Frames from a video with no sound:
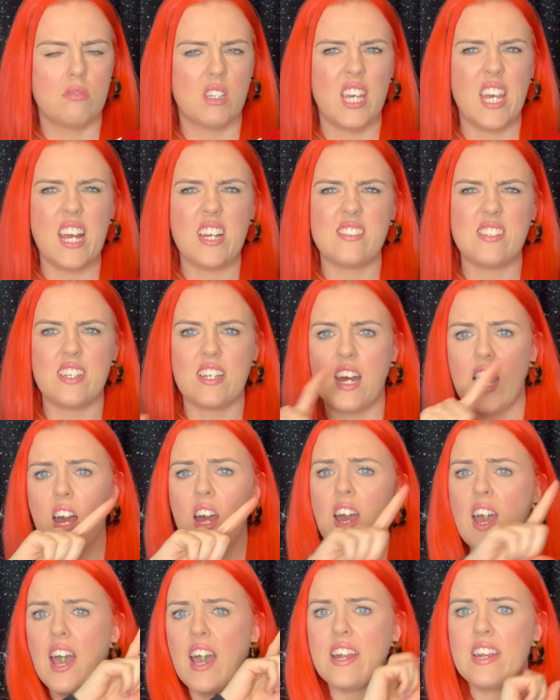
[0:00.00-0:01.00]
yeah, Tina,
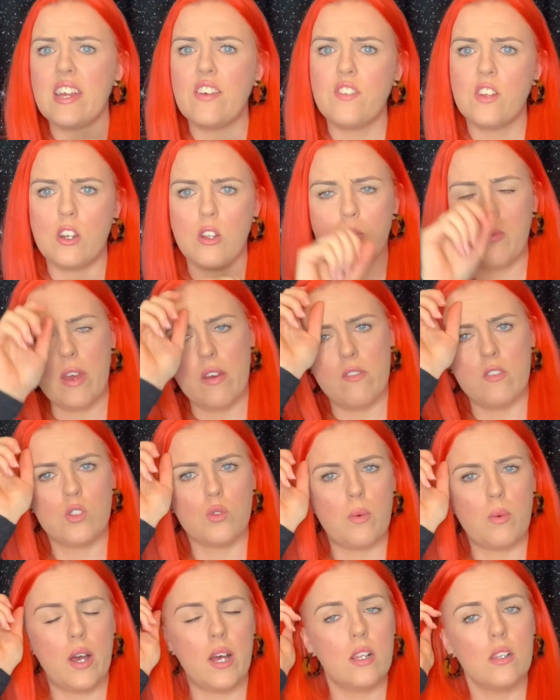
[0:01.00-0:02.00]
I'll leave that up there
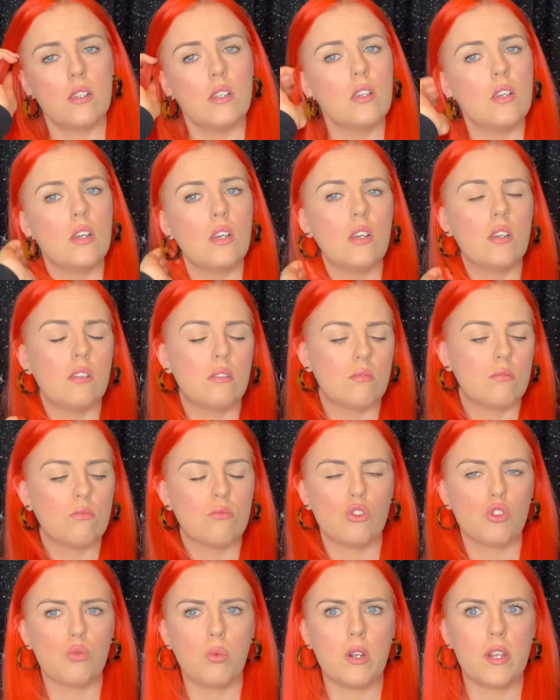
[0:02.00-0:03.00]
as well.
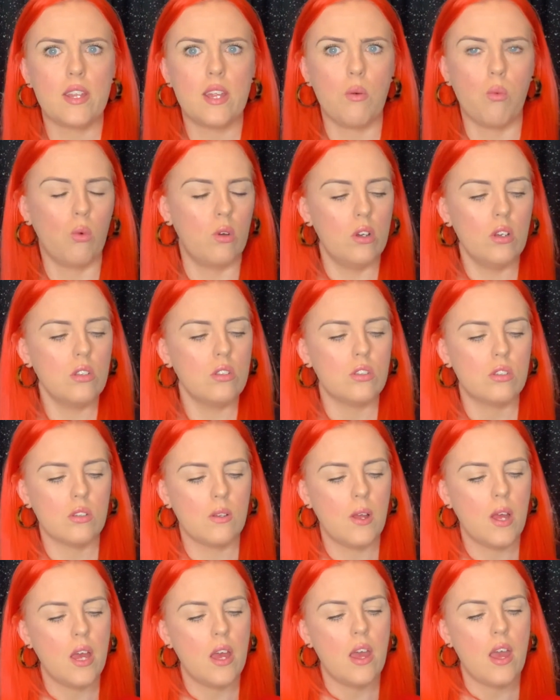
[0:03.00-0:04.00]
Just one of them words.
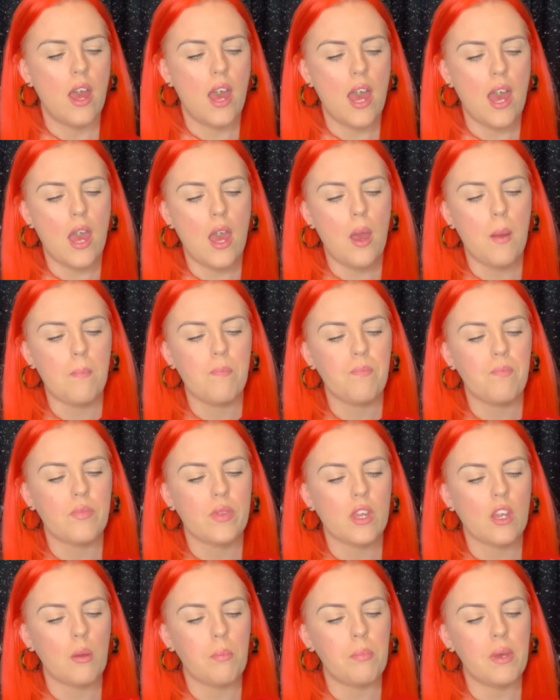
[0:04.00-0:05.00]

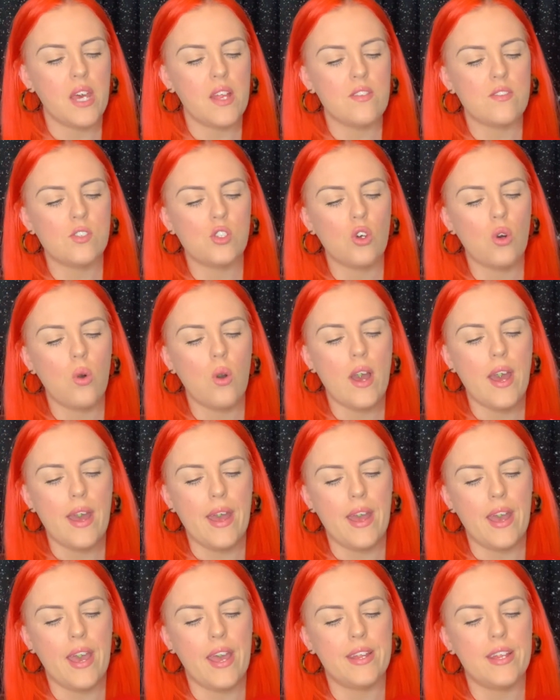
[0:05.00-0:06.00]
Bathes your
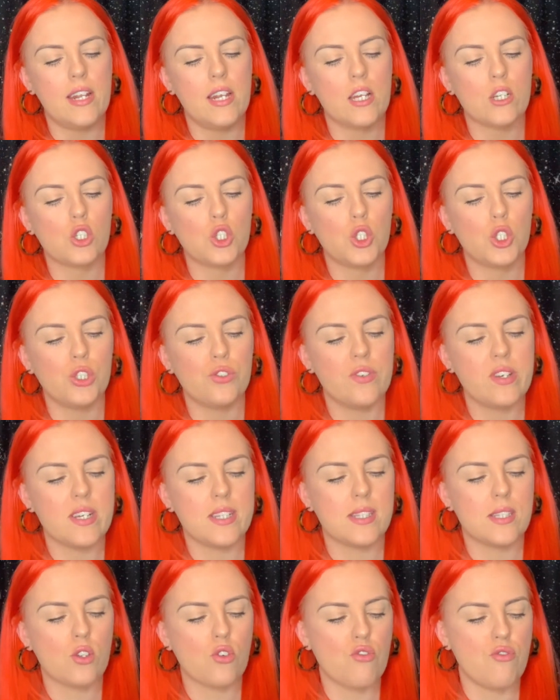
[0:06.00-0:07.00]
hair in a
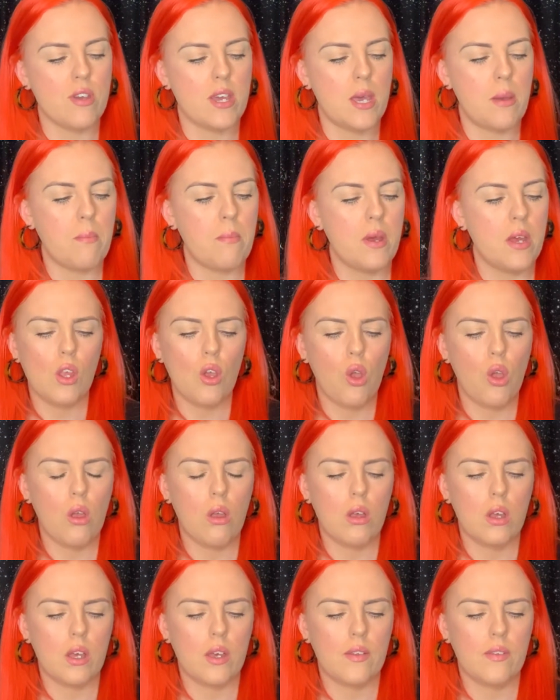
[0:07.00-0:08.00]
luxurious cream,
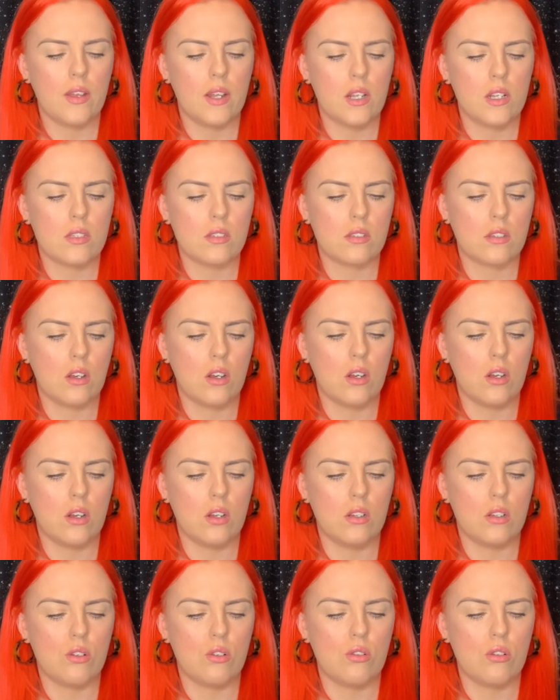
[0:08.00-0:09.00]
and then it's got,